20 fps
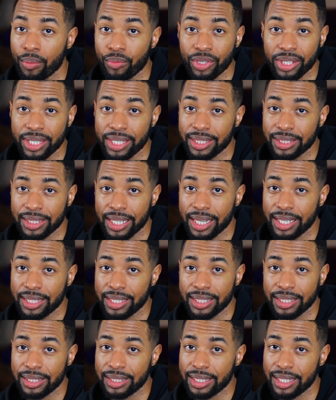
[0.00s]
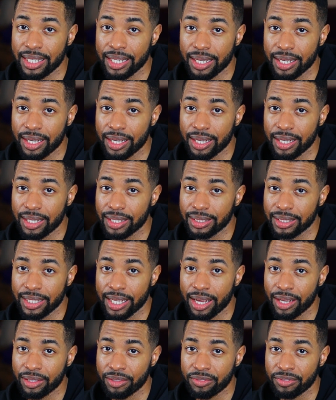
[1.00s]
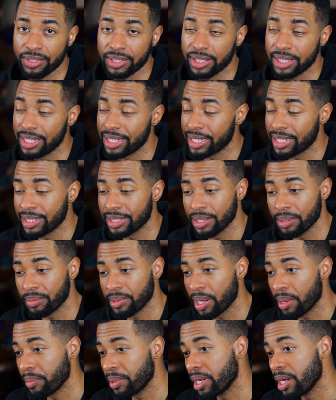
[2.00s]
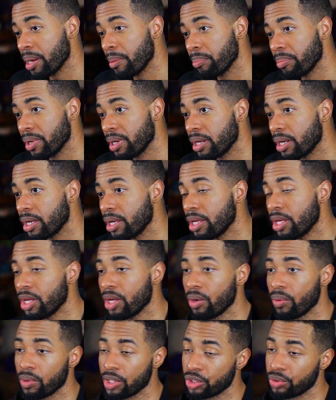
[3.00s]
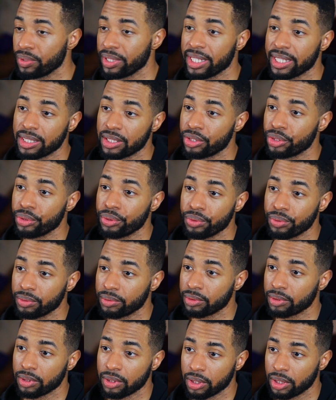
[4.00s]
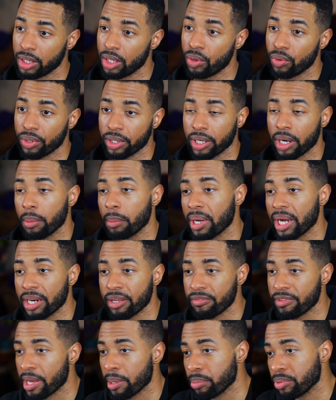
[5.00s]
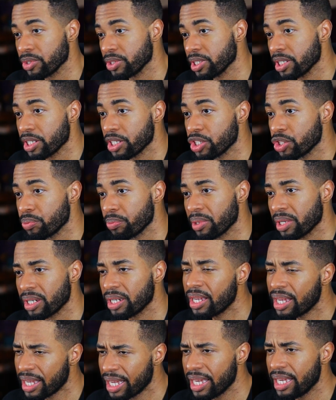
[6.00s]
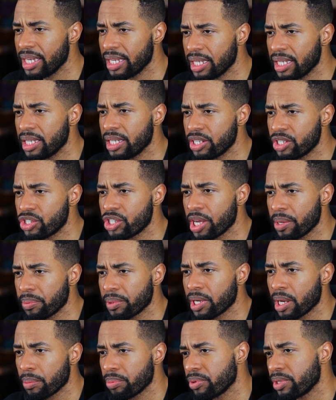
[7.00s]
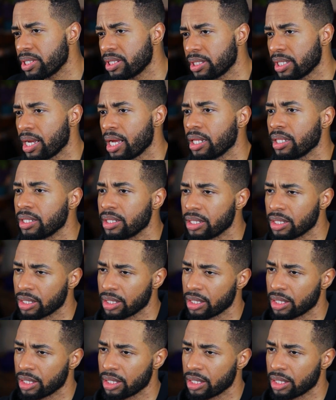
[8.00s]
I'm really excited to see how the physique ends up coming up once we get to lowering our body fat percentage. But it's shaping up pretty solid.